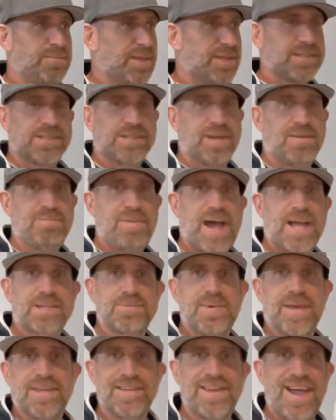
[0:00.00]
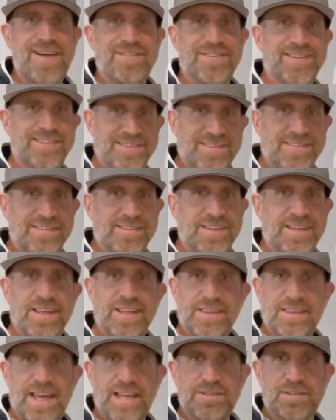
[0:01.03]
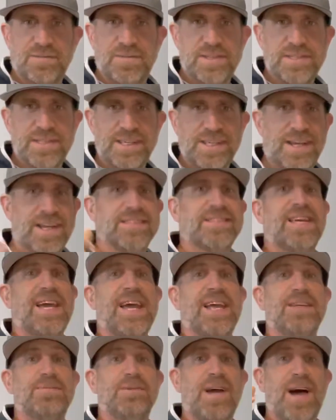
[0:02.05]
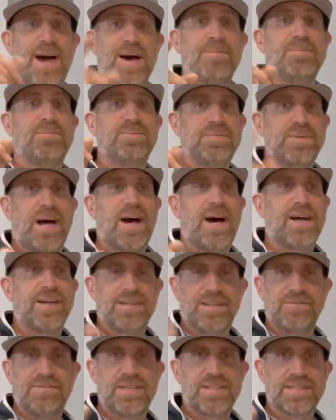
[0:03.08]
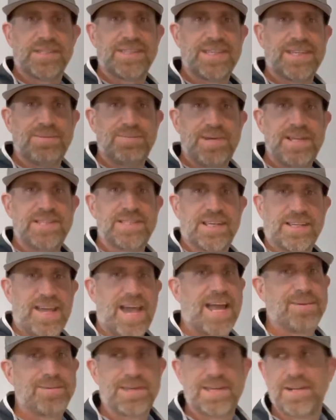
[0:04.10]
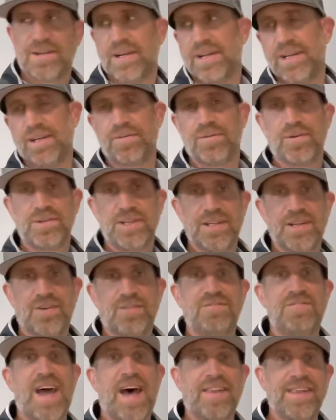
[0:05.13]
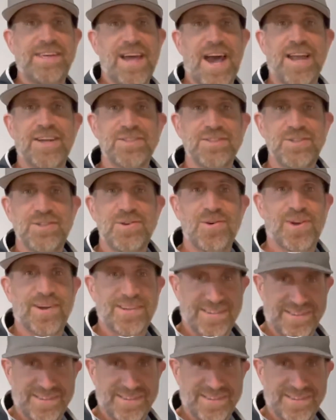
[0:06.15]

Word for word: it's a match made in heaven. Thanks for visiting us, and come uh, visit the Pizza Academy here at El Fornino, Valley Cottage, New York.